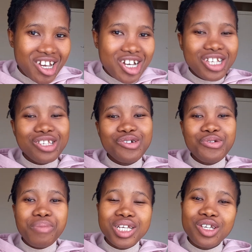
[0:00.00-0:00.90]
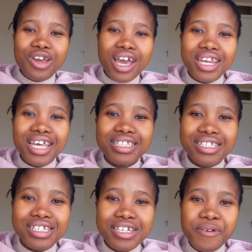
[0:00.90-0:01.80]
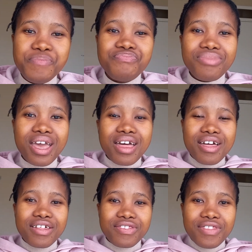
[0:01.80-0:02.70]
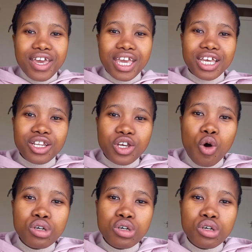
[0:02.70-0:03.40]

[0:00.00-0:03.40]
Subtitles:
So to measure your hair density, it goes